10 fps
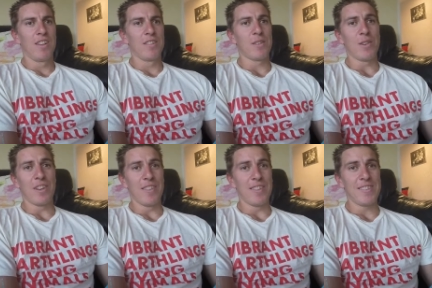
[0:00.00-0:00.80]

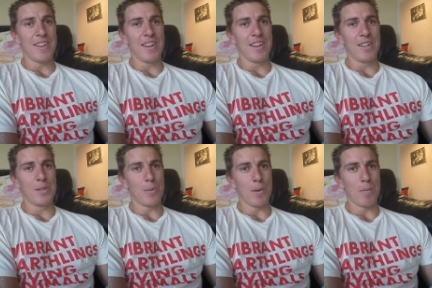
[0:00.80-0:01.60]
certainly in this day and
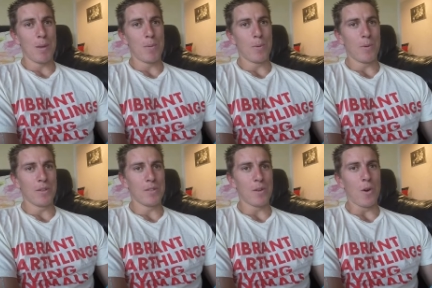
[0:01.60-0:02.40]
age where people
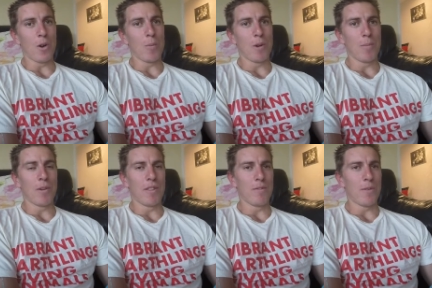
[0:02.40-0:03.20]
are so occupied
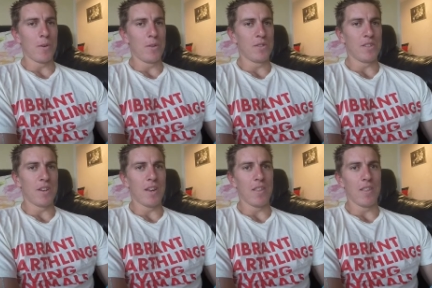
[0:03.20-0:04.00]
by their phones
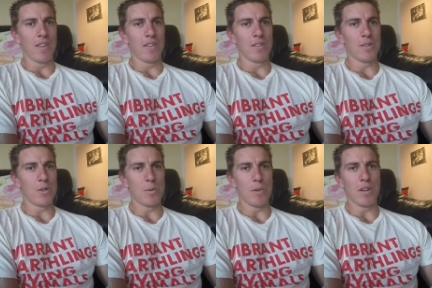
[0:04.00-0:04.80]
and other
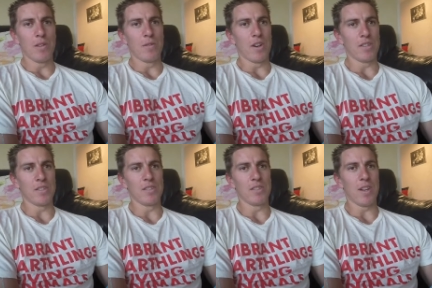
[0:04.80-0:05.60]
social media
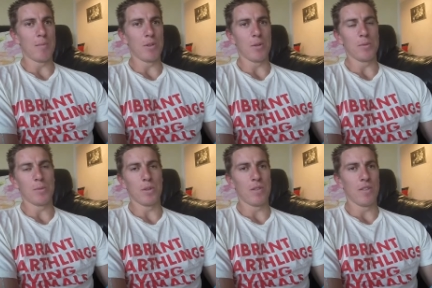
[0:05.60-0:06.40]
devices, laptops,
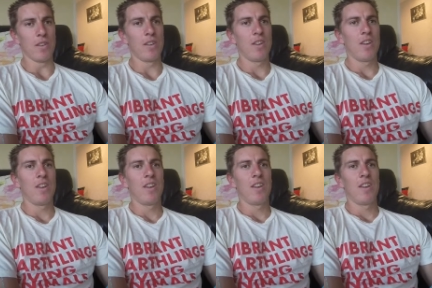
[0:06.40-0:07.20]
whatever,
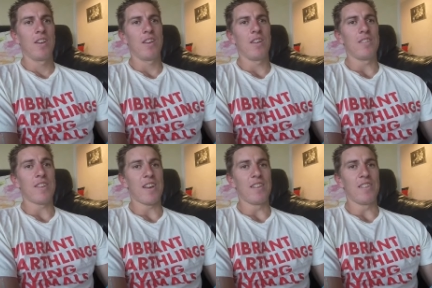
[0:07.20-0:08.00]
it's
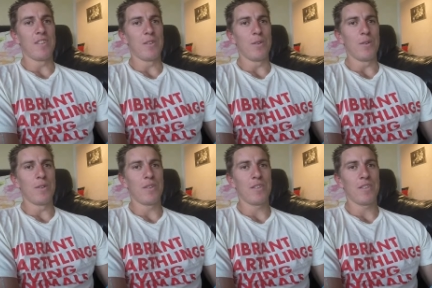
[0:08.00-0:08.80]
hard to,
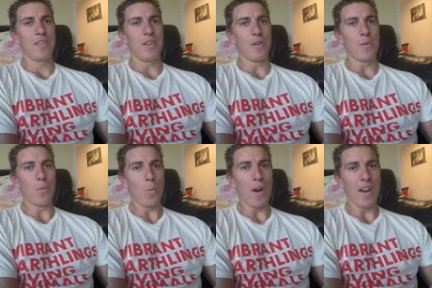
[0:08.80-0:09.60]
you know,
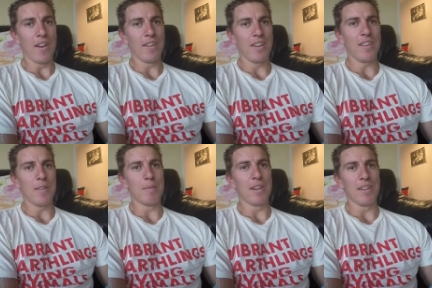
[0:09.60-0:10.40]
one, get
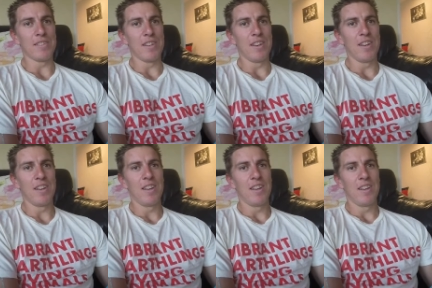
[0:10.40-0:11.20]
them to listen
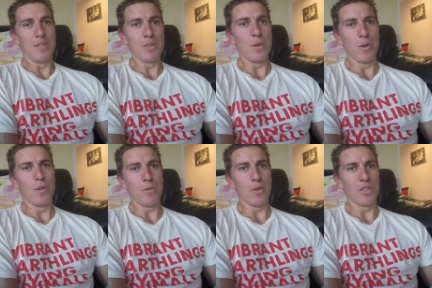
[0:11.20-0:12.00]
to
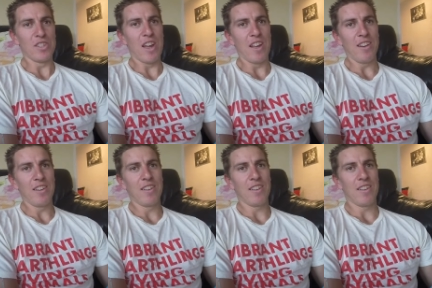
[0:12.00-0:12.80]
you for a start,
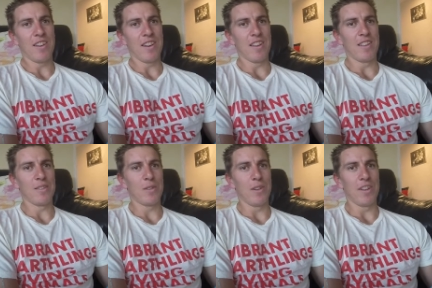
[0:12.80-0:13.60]
and uh,
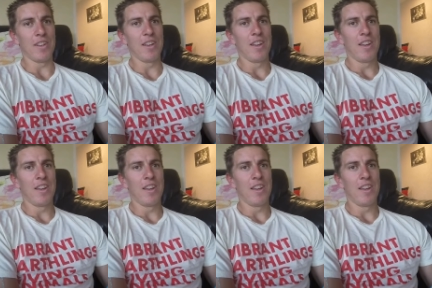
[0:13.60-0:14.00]
certainly